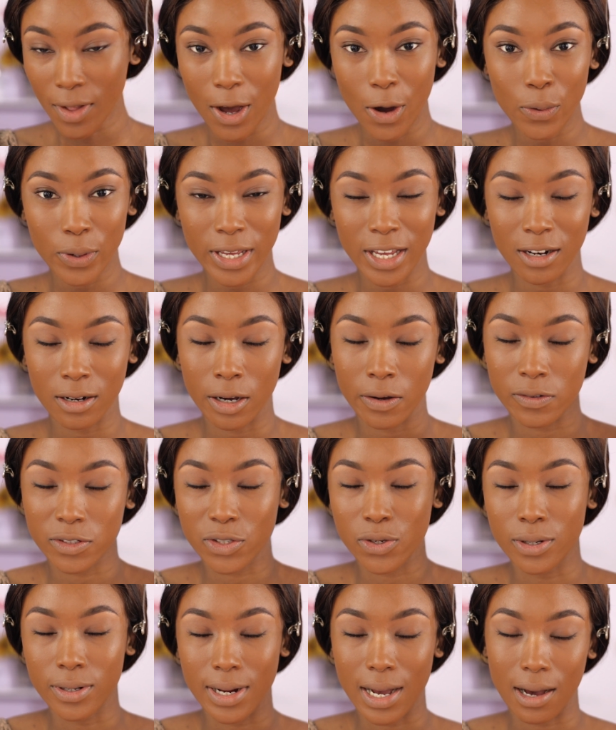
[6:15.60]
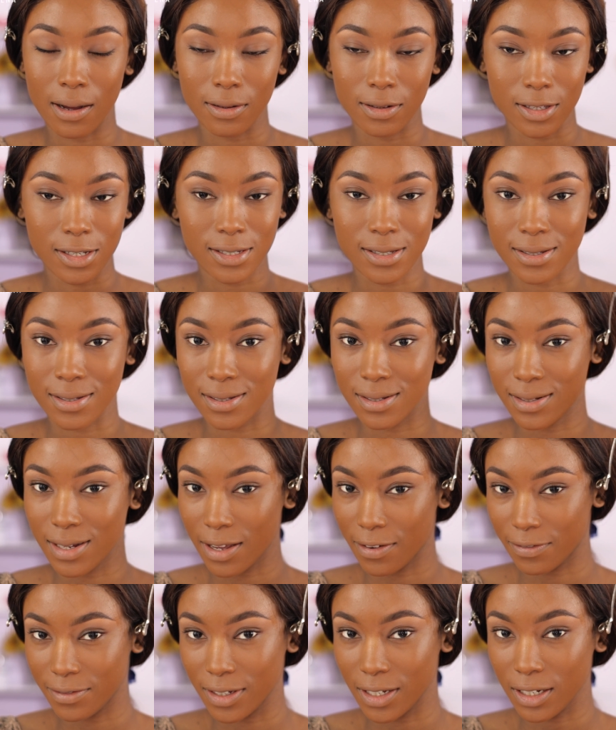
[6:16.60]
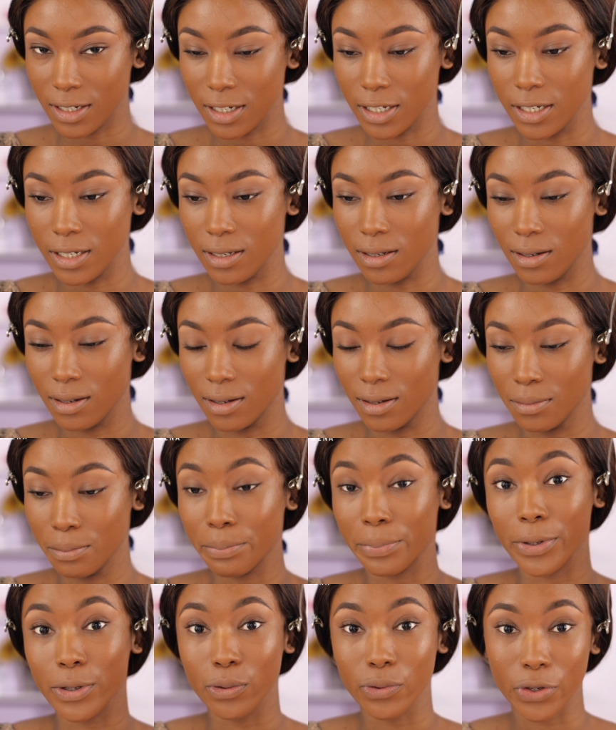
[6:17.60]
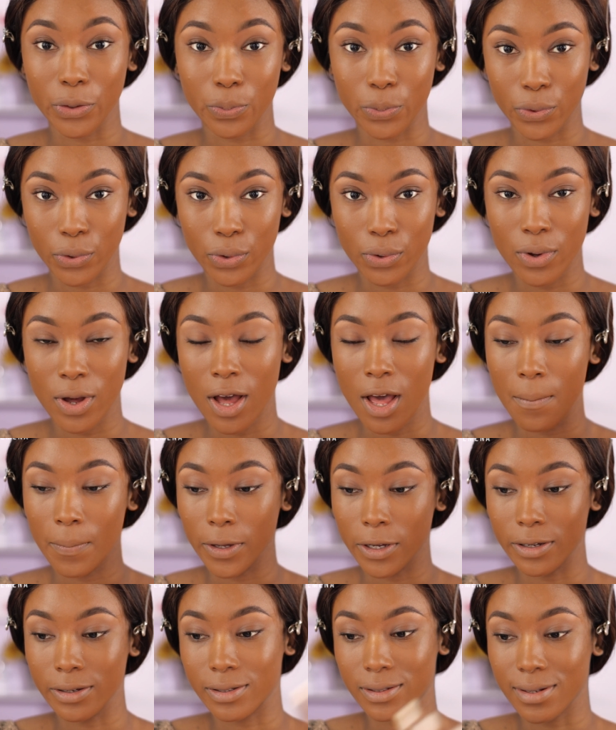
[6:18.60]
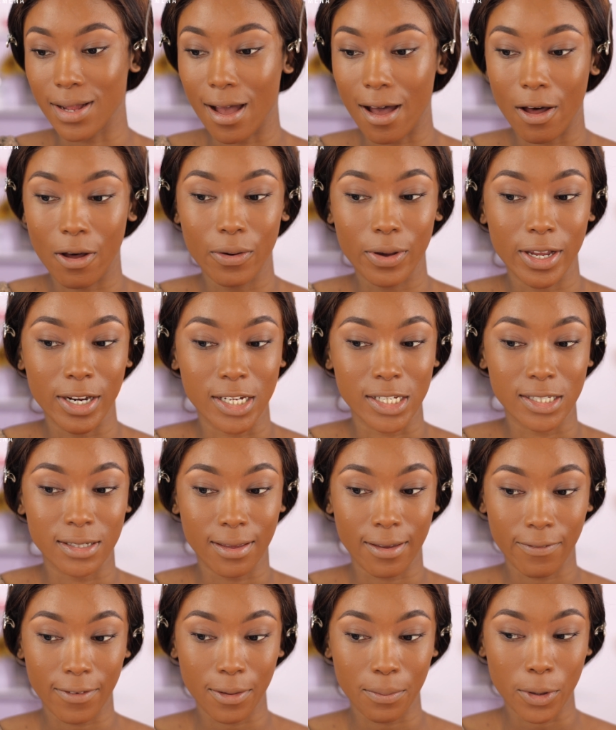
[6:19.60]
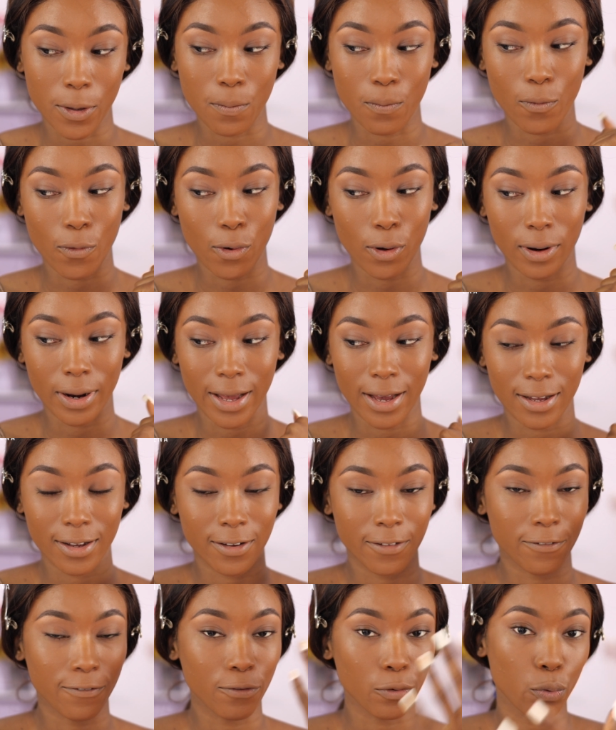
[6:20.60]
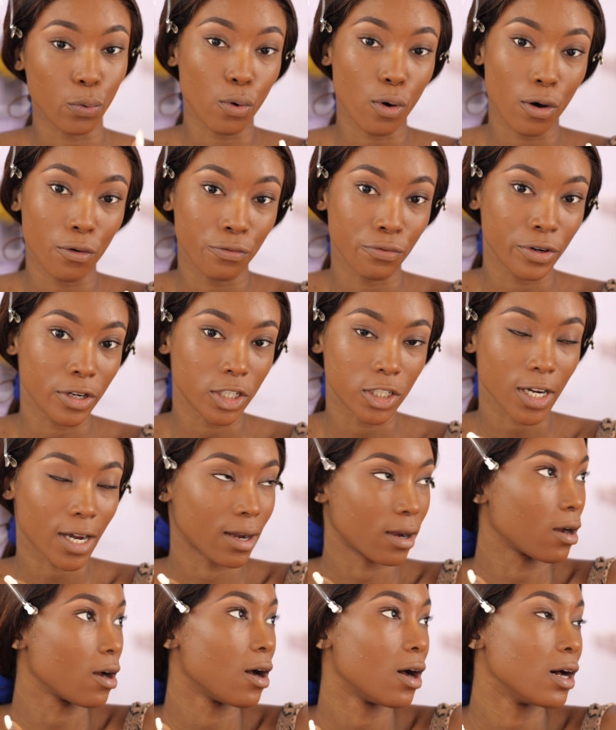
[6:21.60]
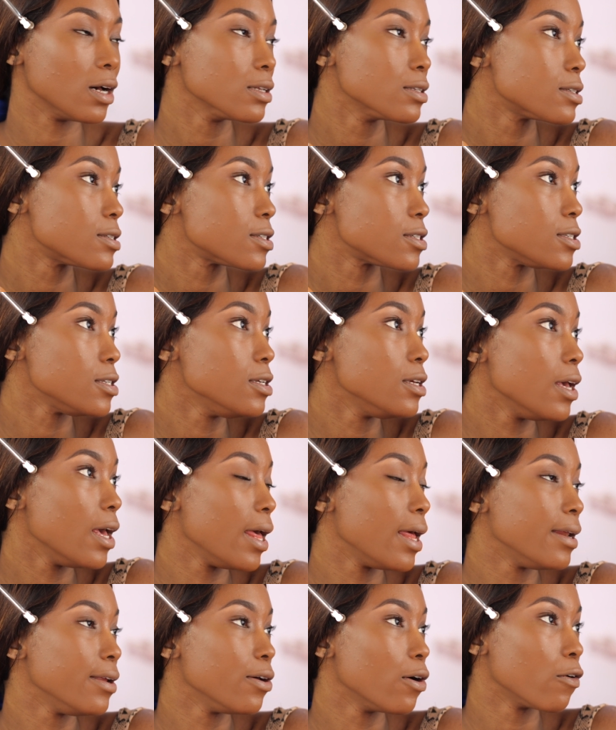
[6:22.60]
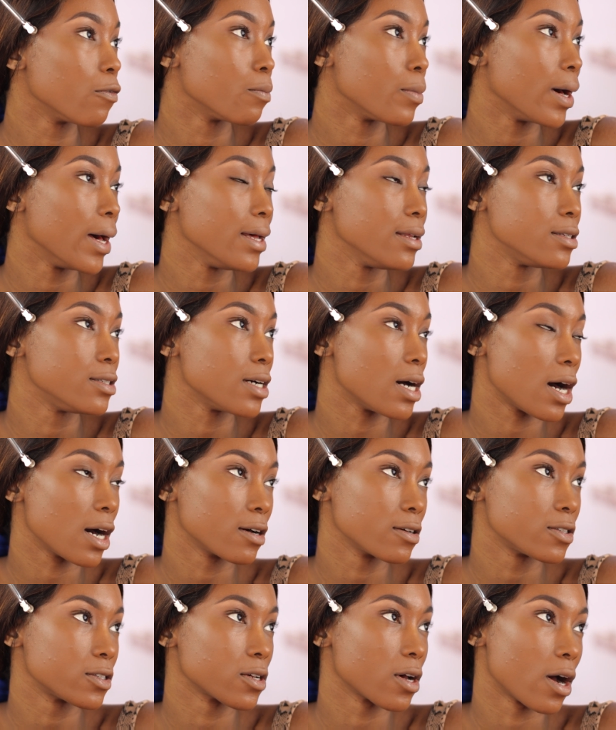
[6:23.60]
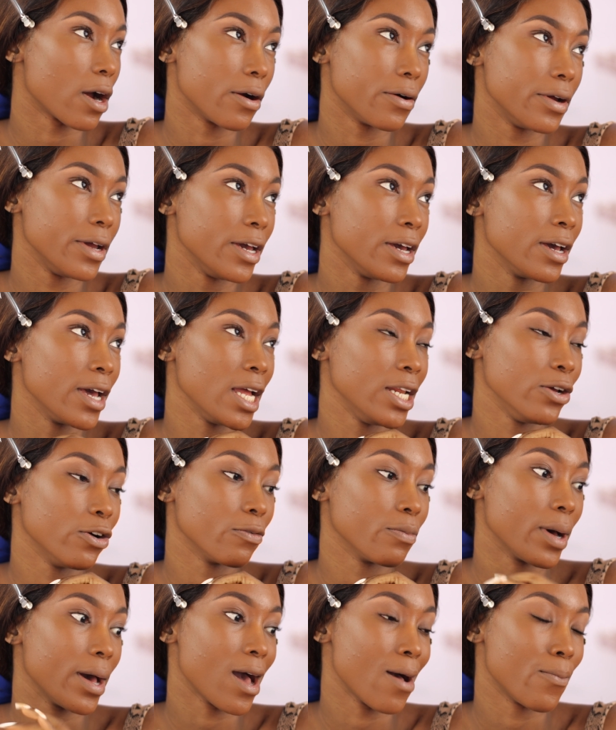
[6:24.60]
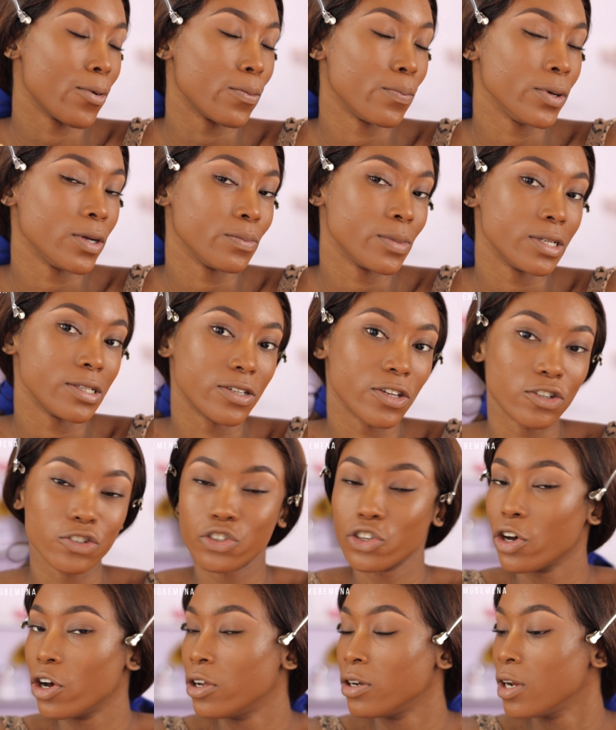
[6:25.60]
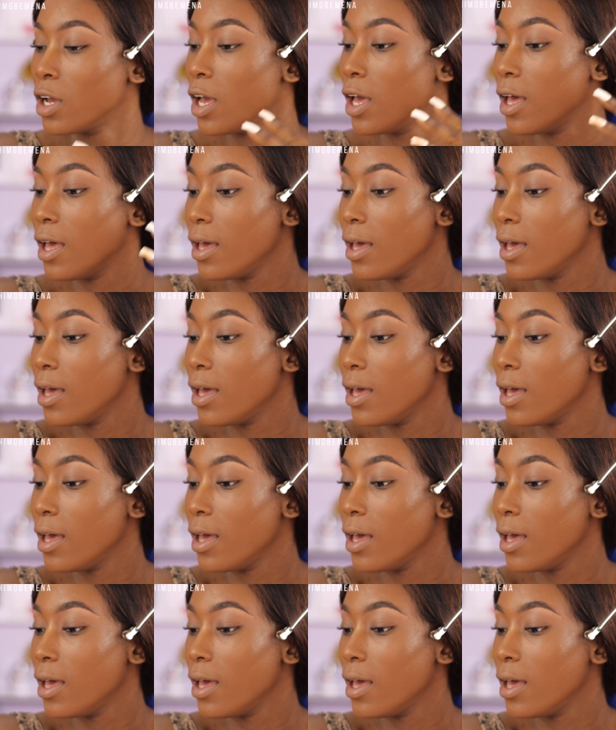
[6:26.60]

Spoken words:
Okay love, so now this is definitely buildable because now it is giving me more like a full coverage. I can't see any of my dark scarring, any of my hyperpigmentation.